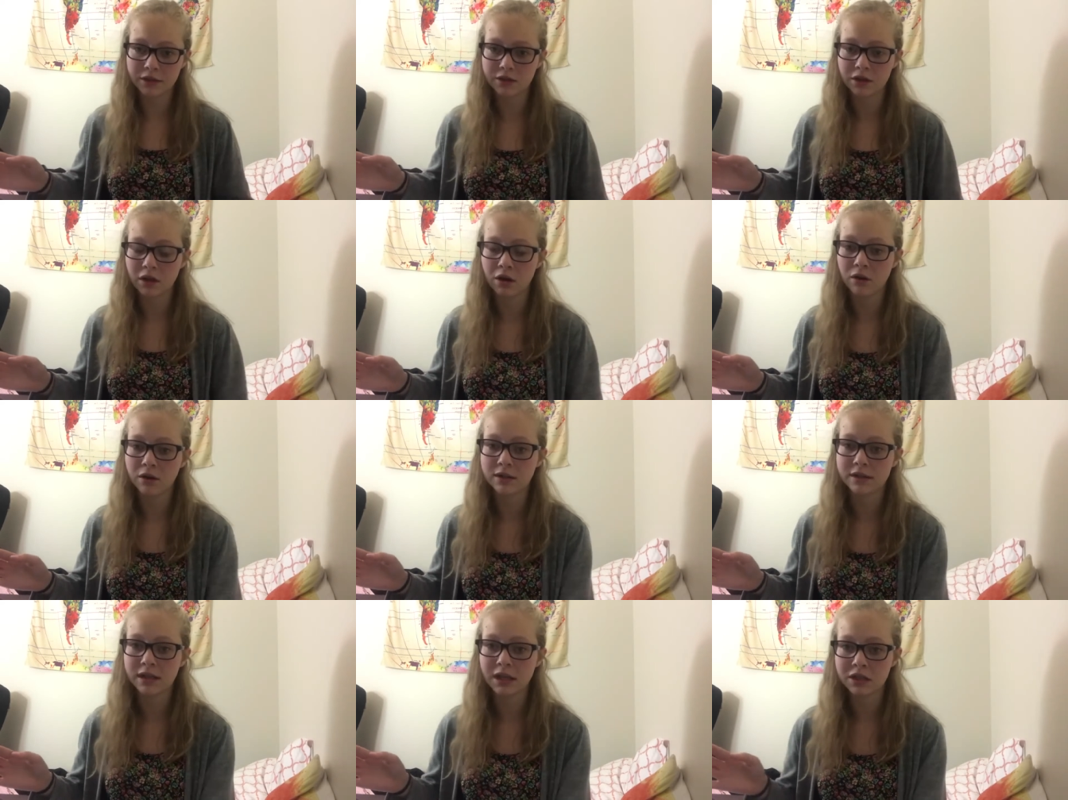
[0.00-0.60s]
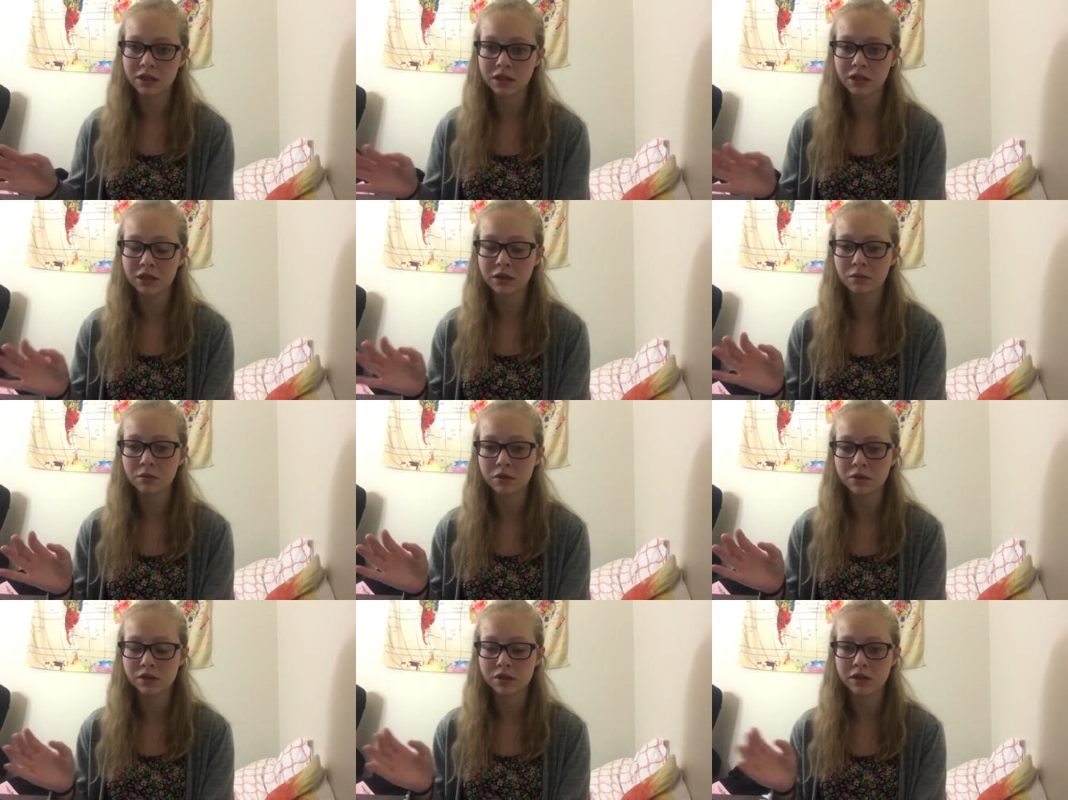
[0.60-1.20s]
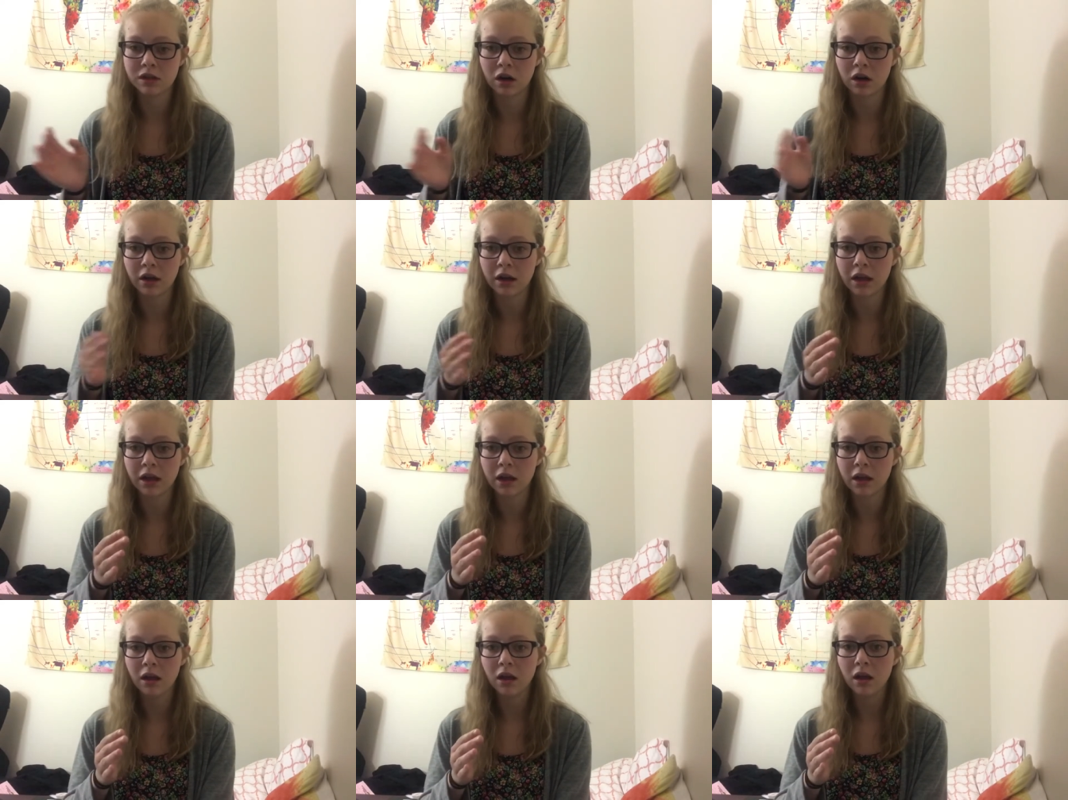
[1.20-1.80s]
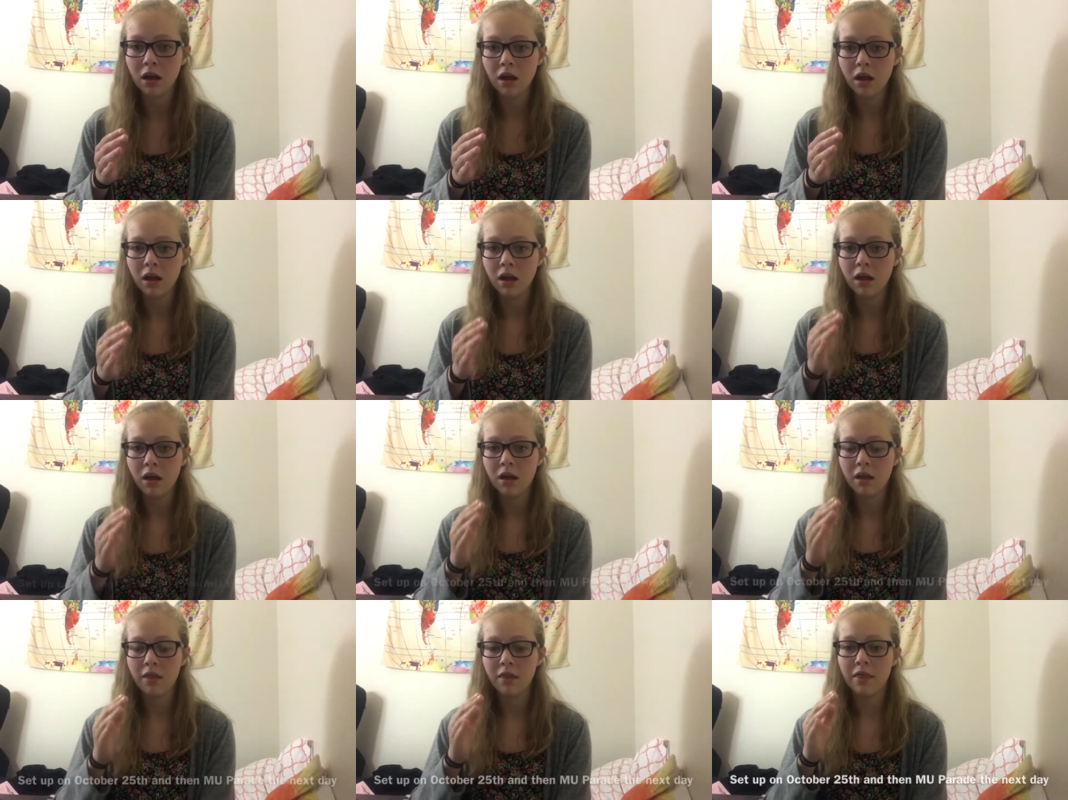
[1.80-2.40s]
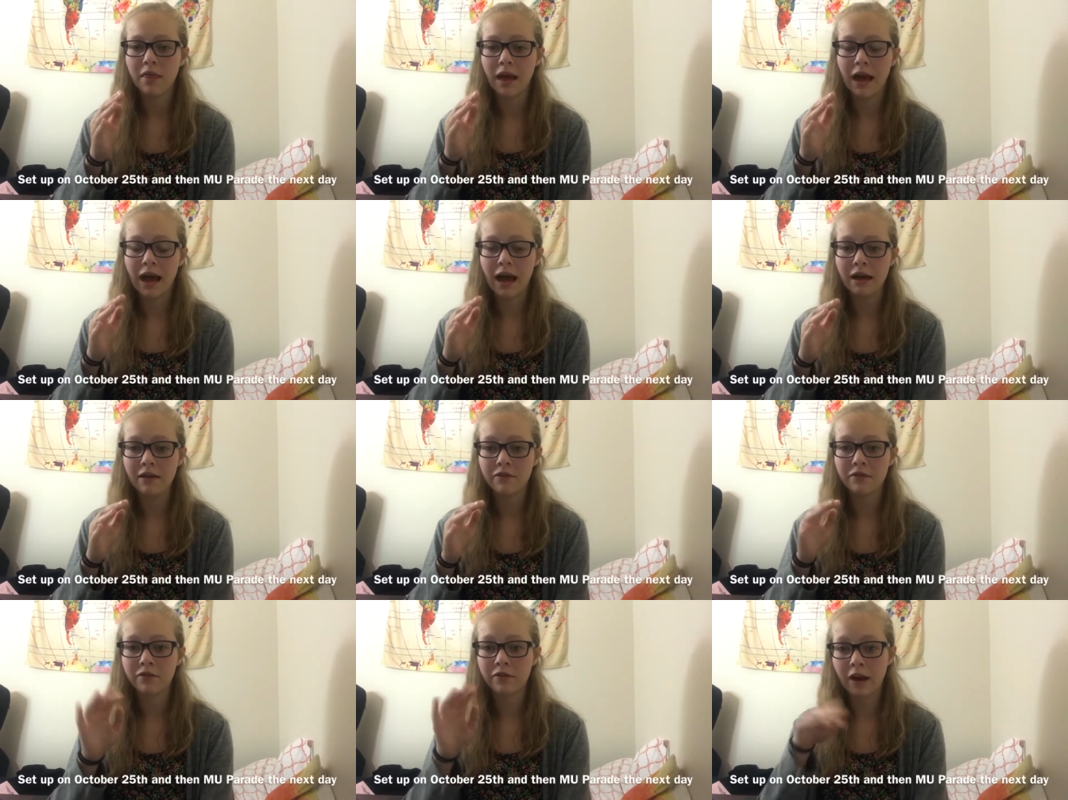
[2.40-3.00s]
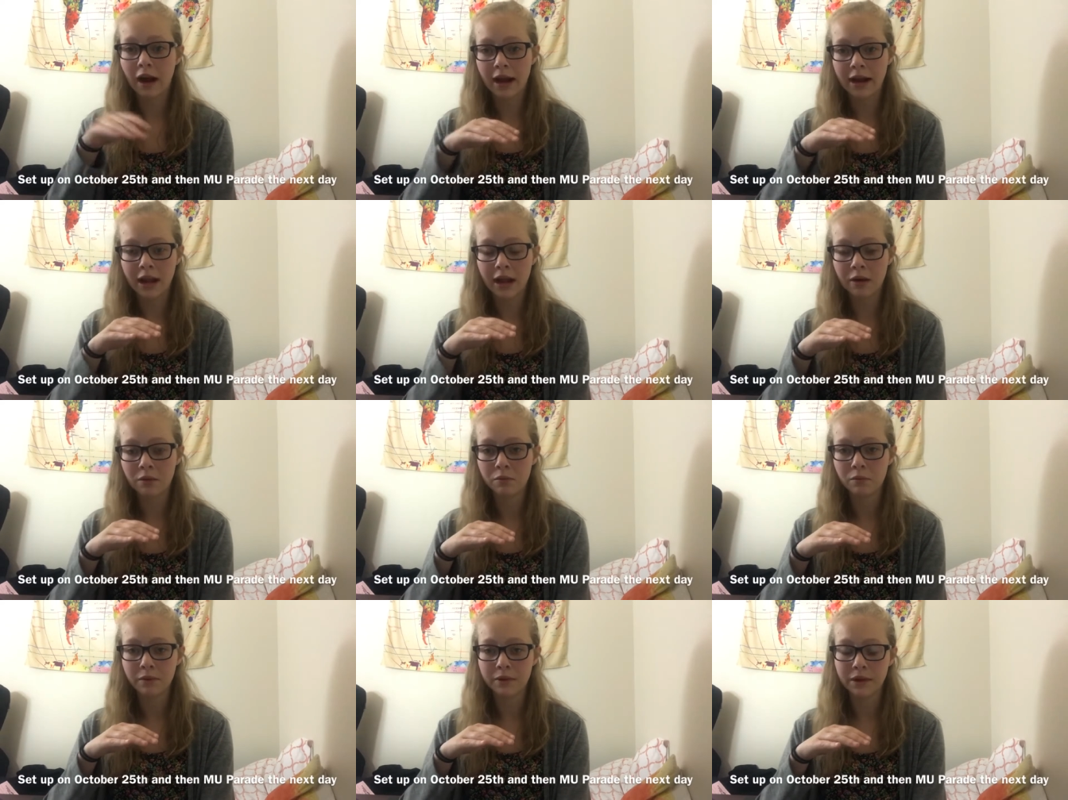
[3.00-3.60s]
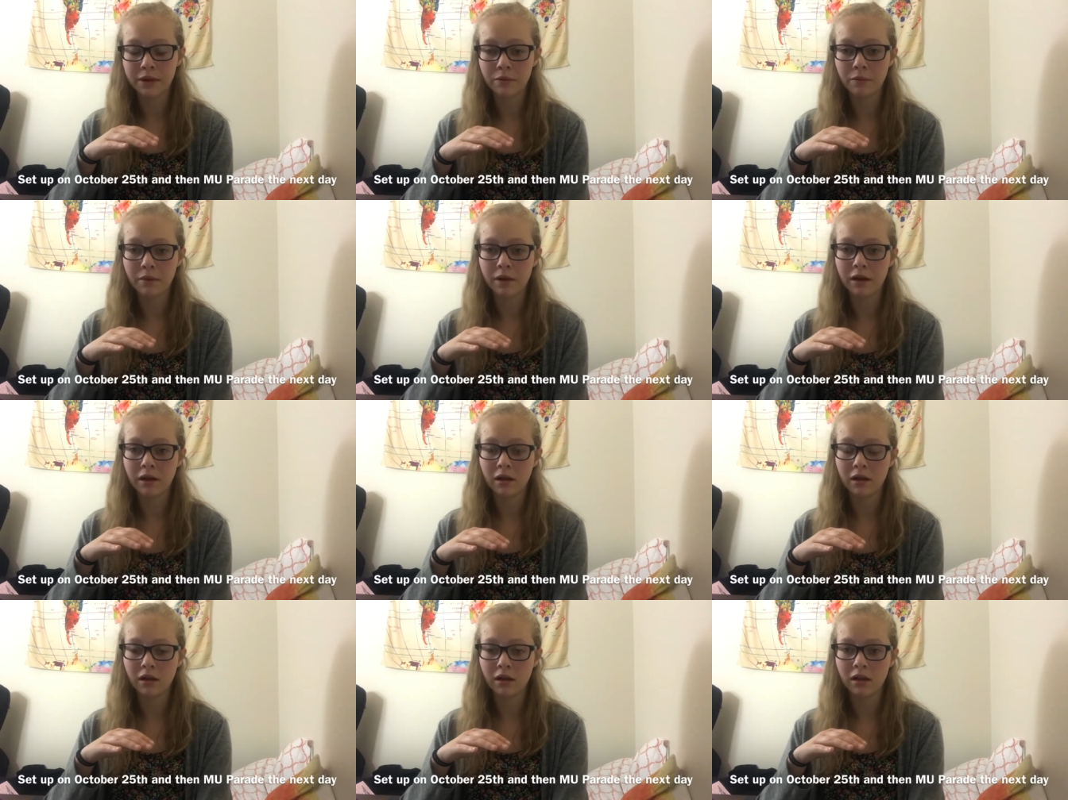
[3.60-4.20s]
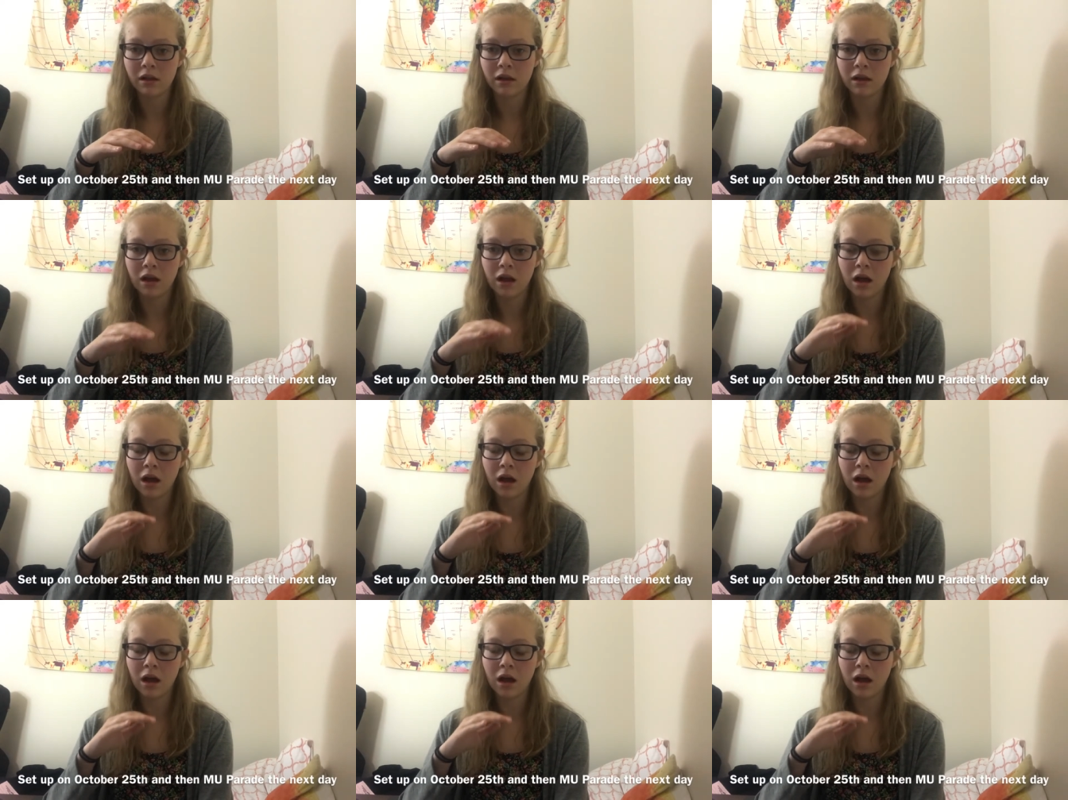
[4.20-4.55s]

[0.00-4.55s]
So essentially we'll start it that Friday we will